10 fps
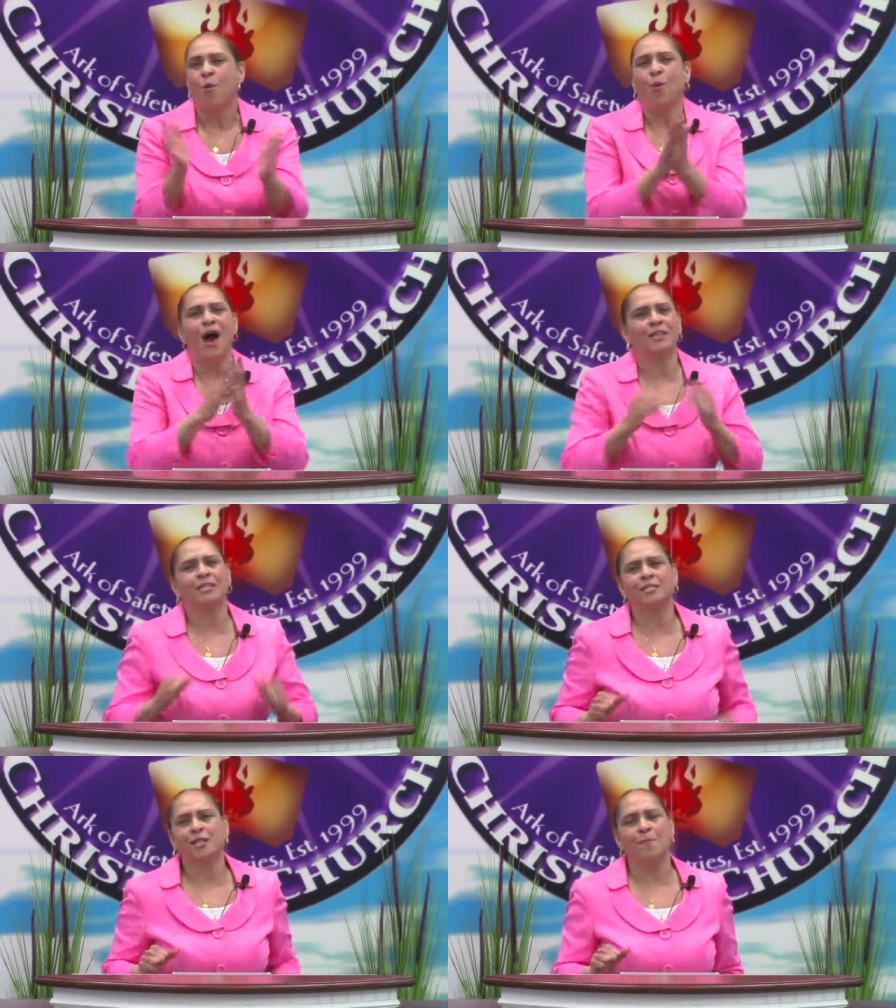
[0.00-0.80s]
while
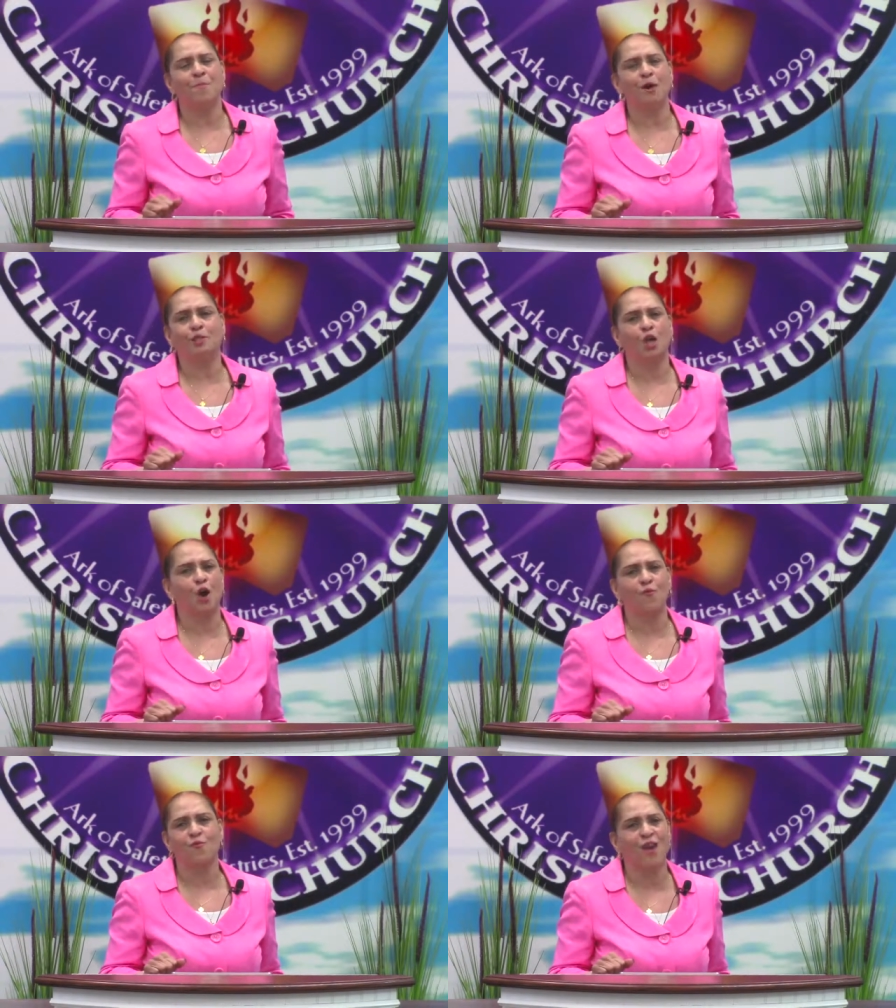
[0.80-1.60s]
it's the most
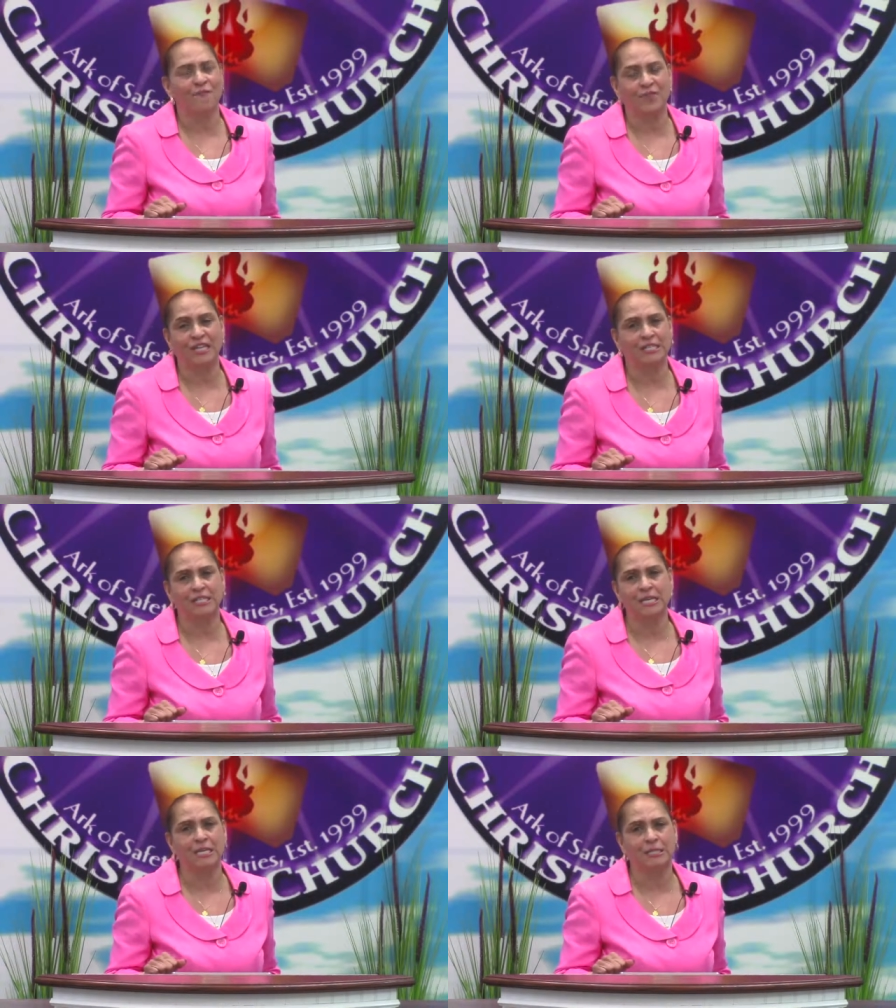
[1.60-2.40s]
horrific
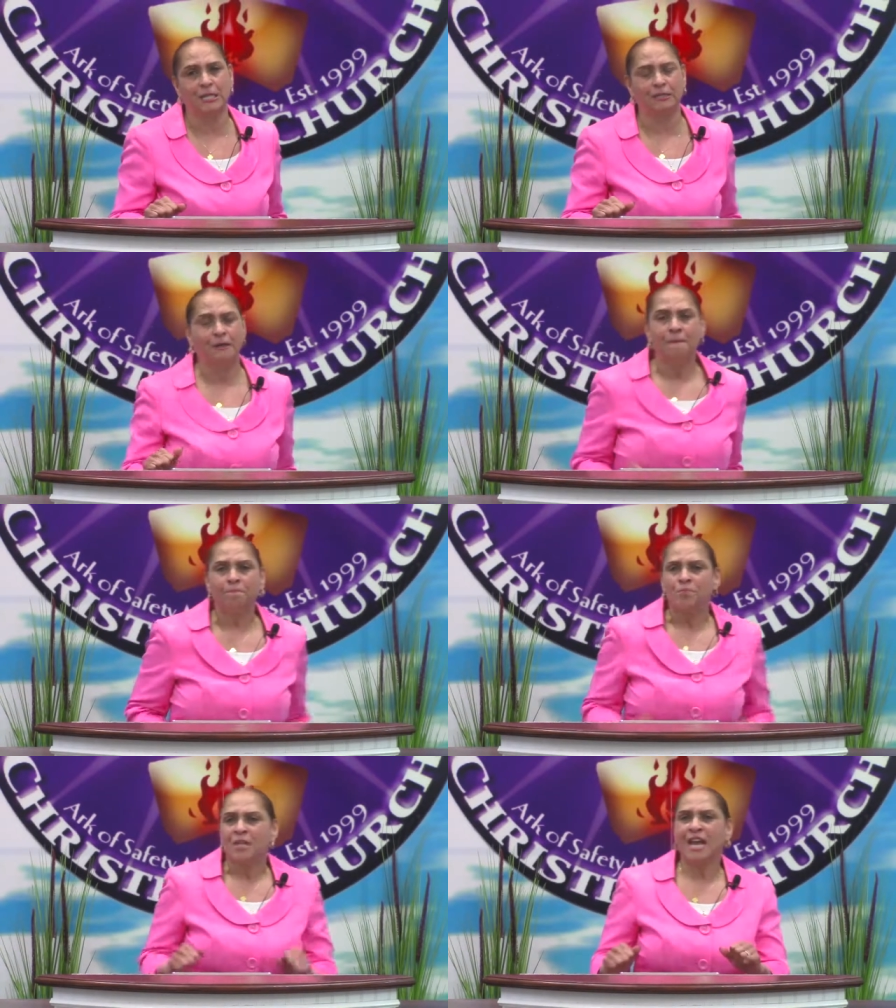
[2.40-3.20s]
season,
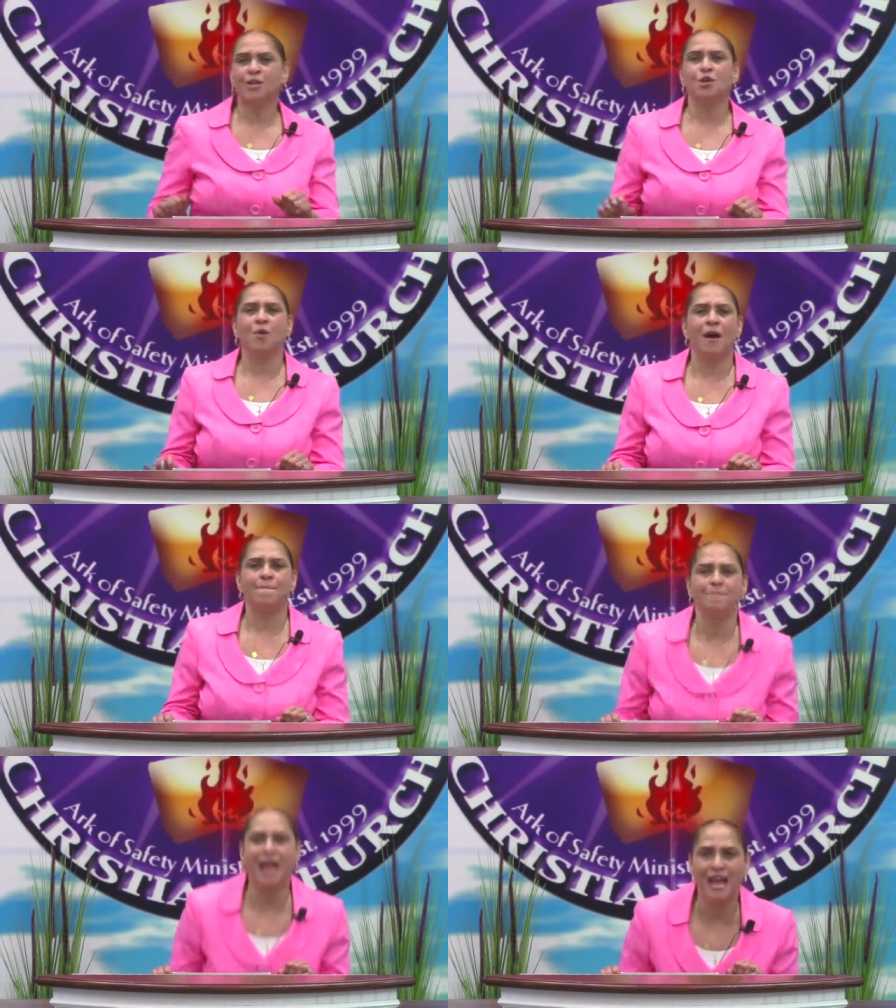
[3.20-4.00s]
can you
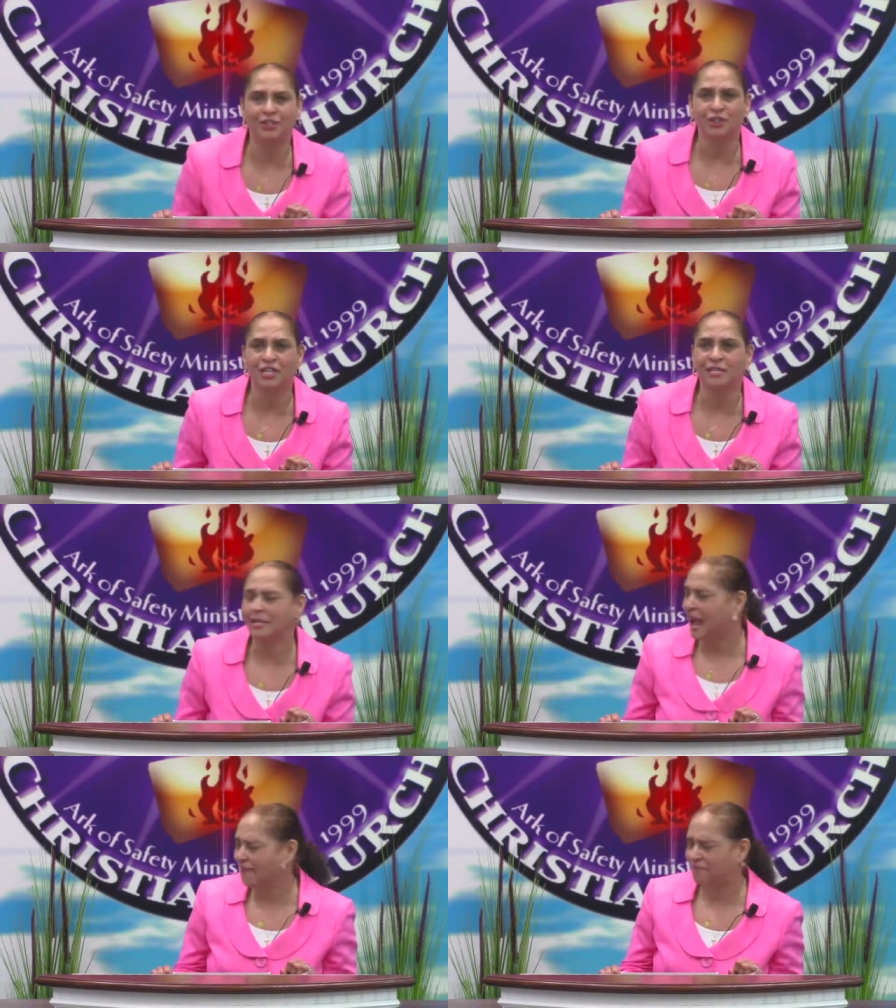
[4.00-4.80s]
imagine
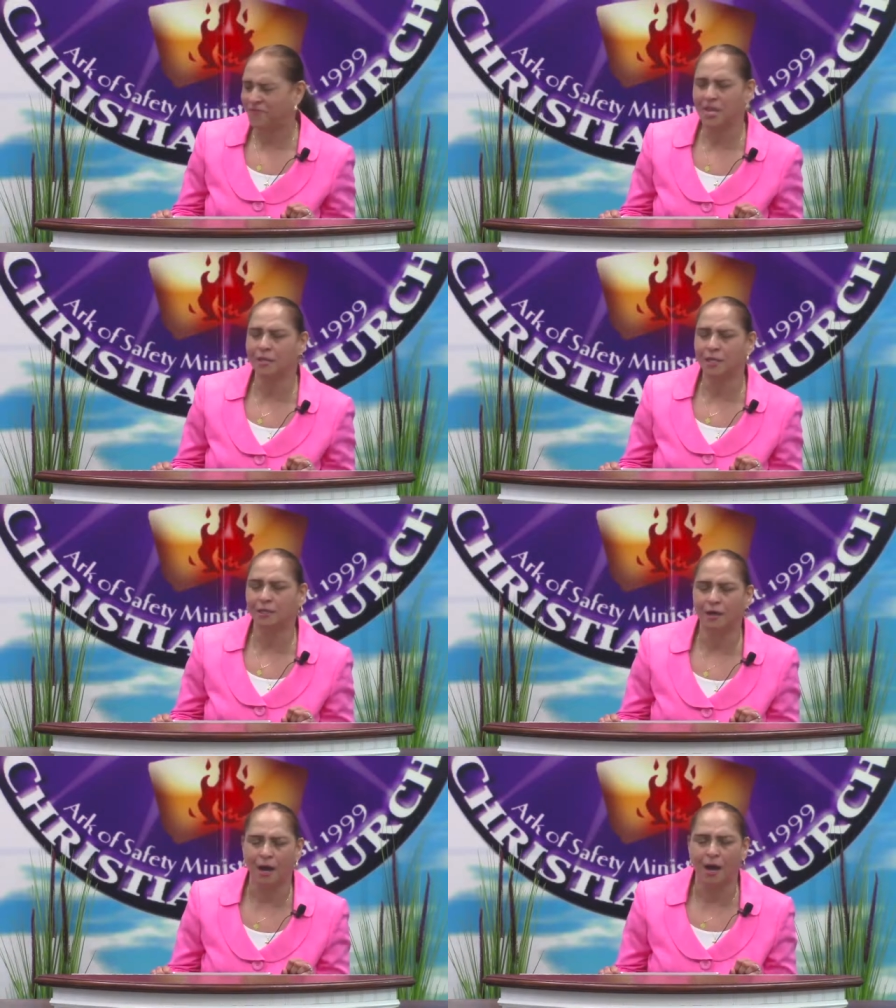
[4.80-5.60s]
not
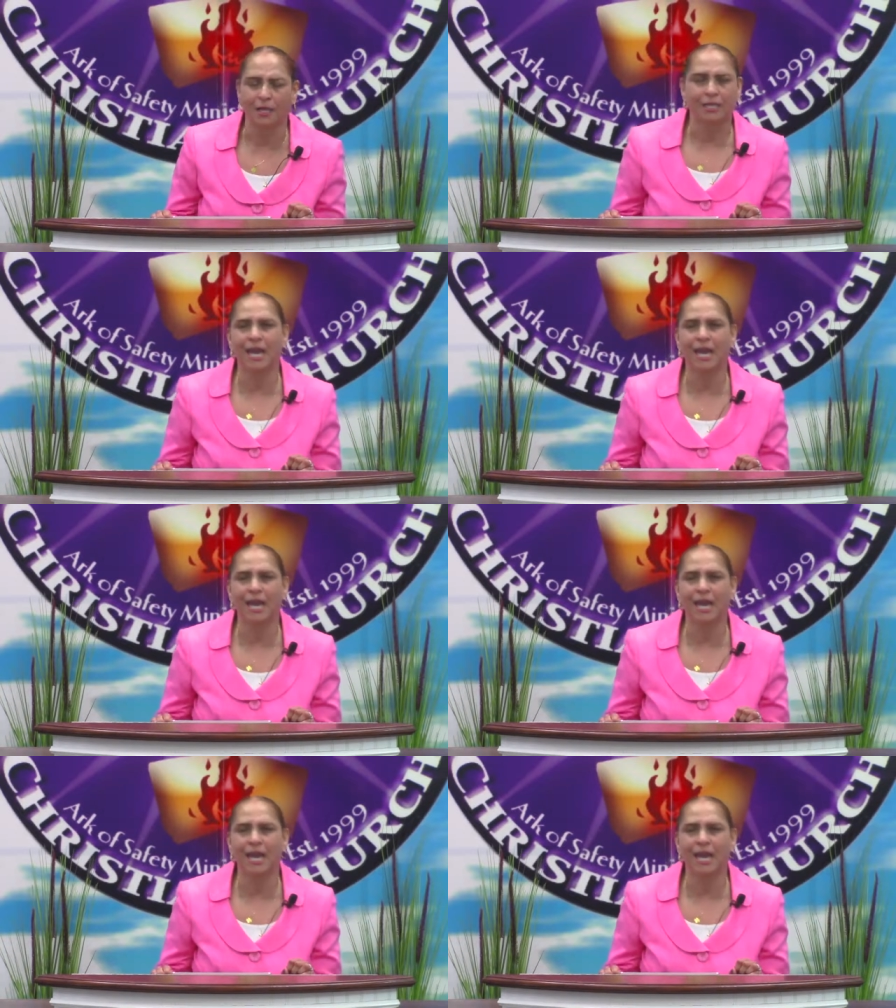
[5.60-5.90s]
feeling God?